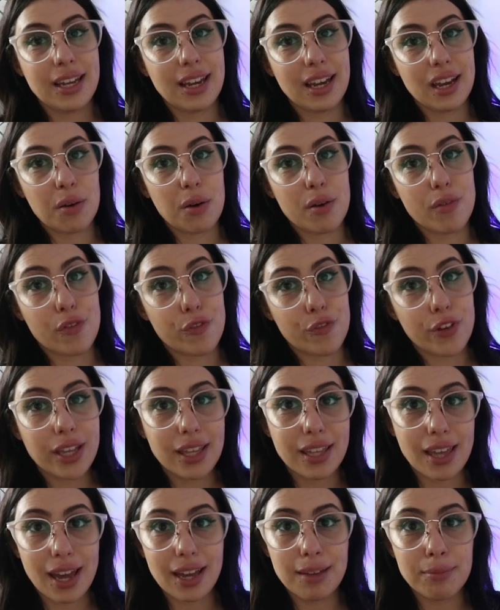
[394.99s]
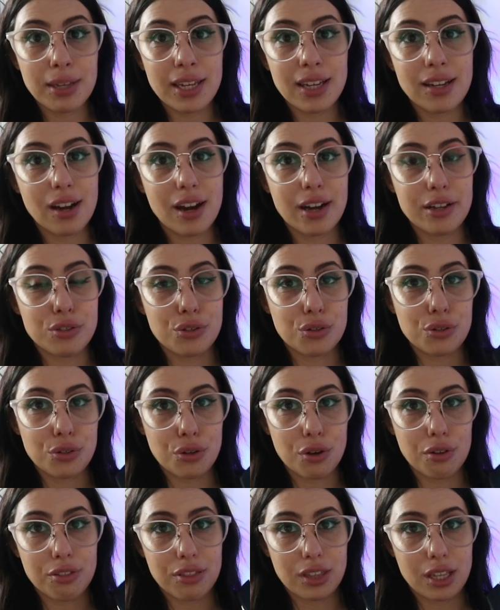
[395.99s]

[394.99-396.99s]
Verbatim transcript: However, for gaming, I do not